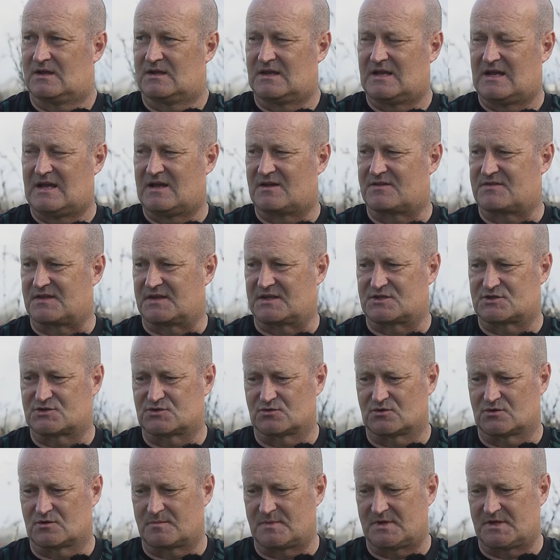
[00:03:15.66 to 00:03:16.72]
Yeah, I think
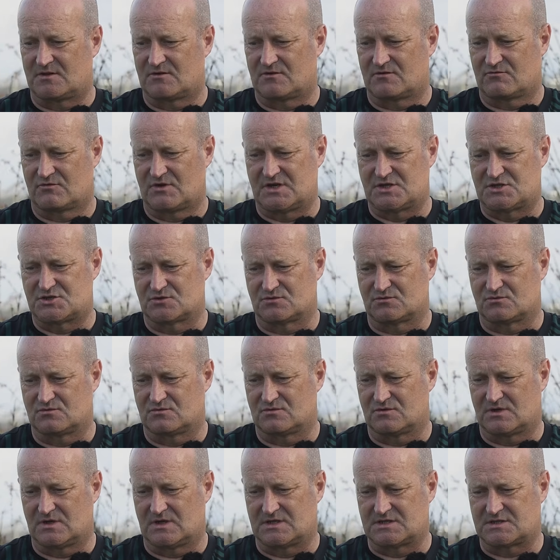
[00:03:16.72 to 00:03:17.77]
so. I mean,
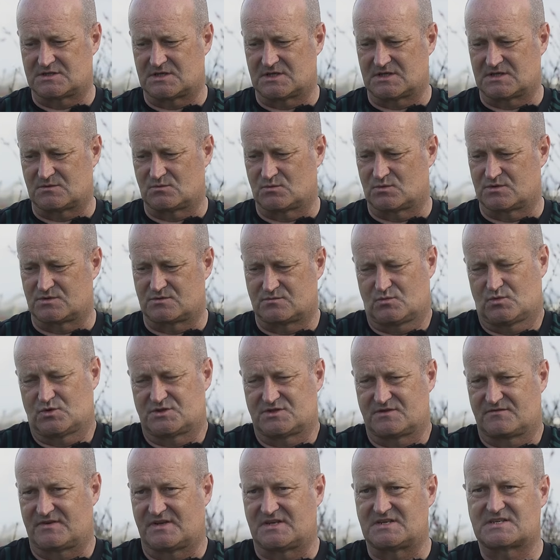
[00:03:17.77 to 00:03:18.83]
Rachel was
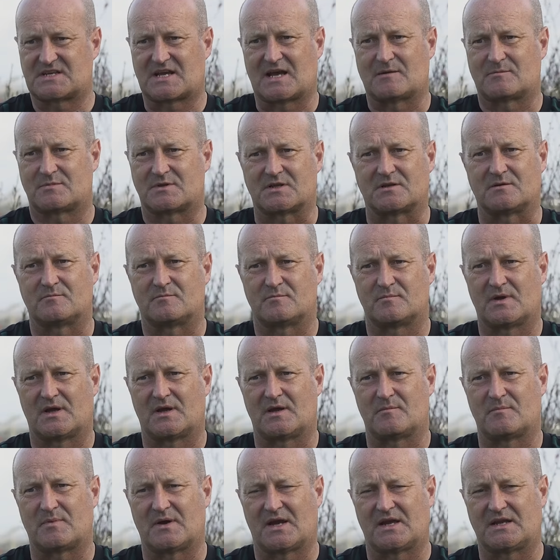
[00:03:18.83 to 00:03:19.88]
the vice-captain
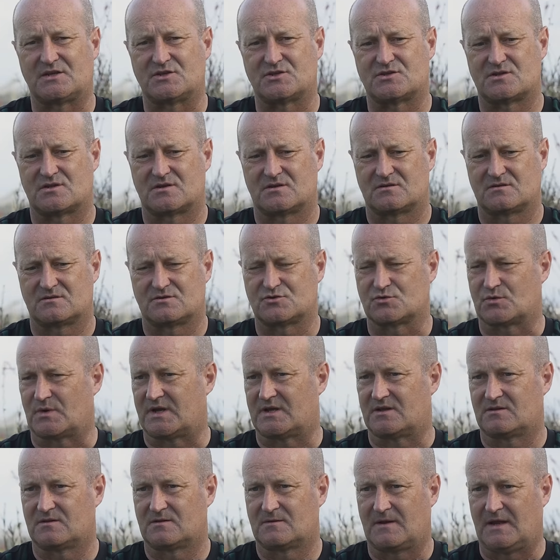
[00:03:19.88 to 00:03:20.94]
behind
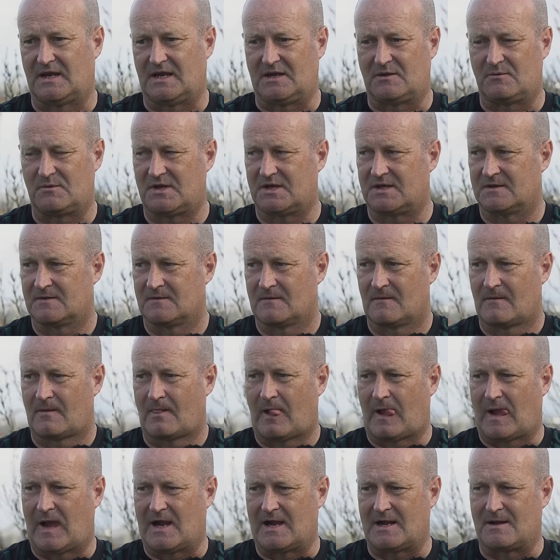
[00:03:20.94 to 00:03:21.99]
Joelle anyway.
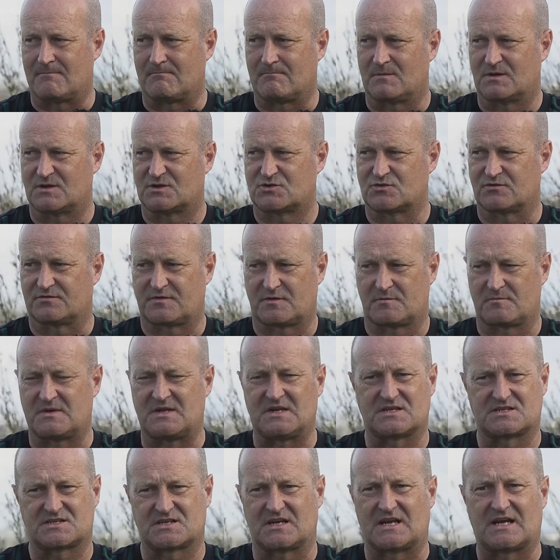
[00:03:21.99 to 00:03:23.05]
So for me,
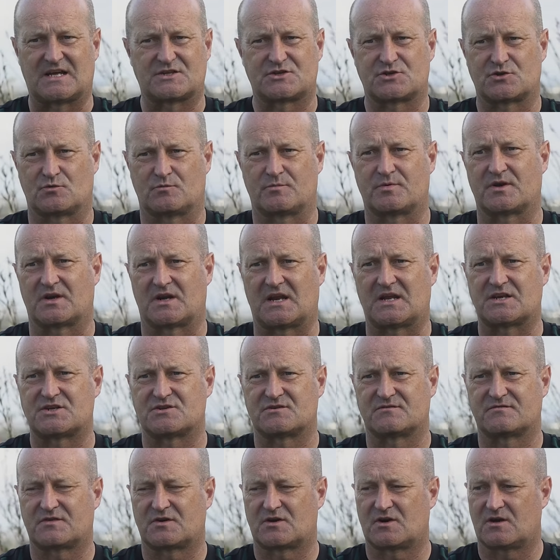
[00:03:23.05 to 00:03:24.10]
it's a natural
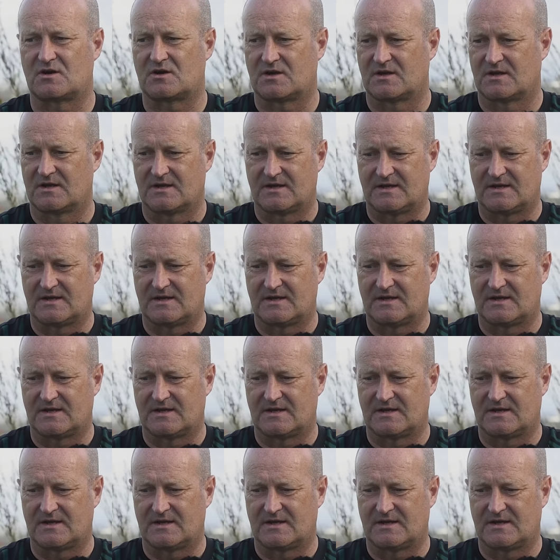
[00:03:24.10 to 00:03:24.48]
progression for her.